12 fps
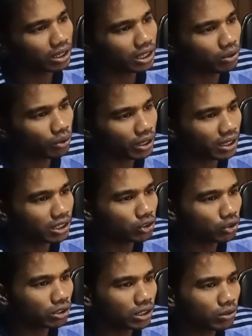you can
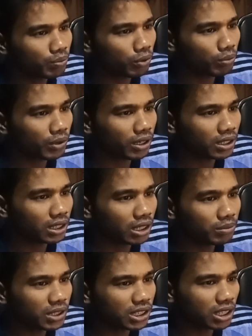insure your property
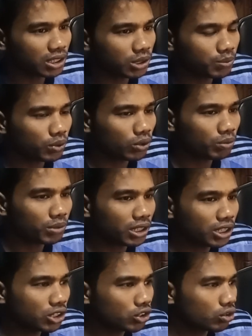and vehicles from
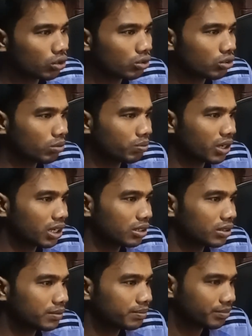any sort of
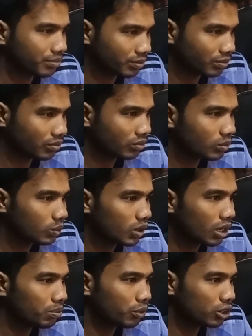
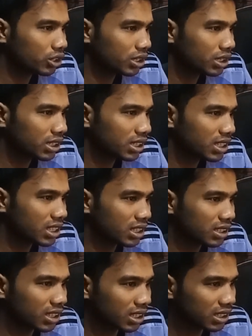unfortunate disaster
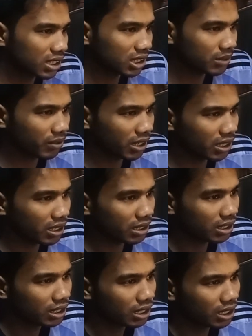such as
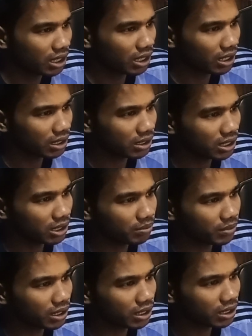fire,
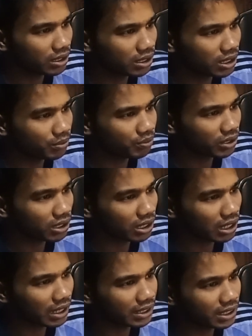theft,
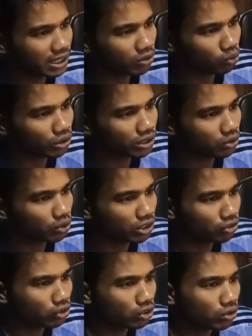lighting, and wind. To
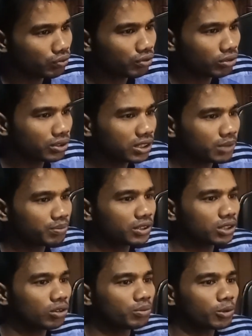ensure full
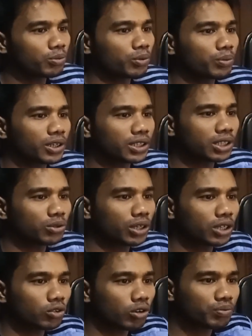safety of your property, you
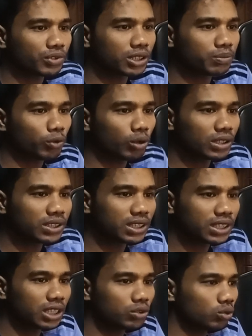can opt a policy
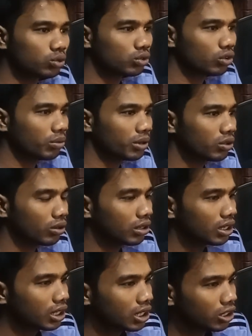that would cover all
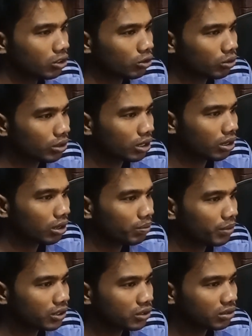your
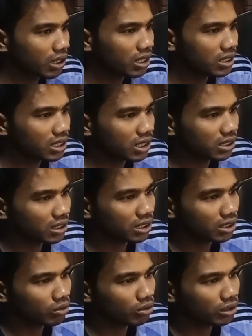personal structure,
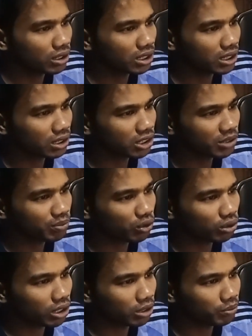including the
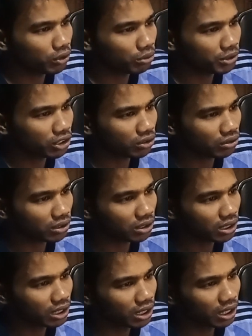temporary provisions,
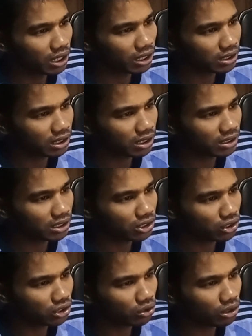thus
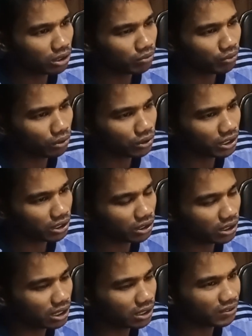ensuring full
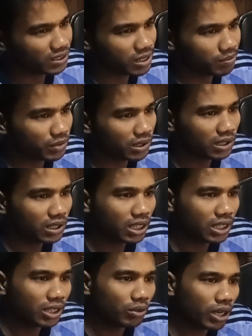security and safety.
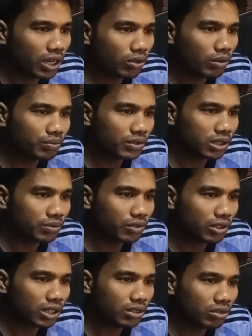You can opt
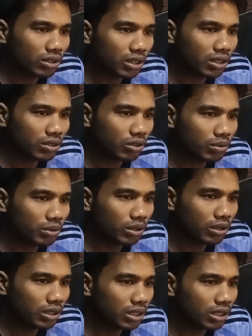for an
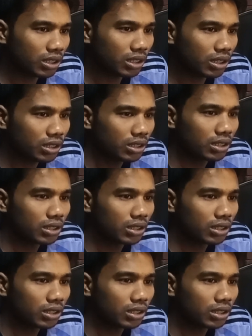occurrable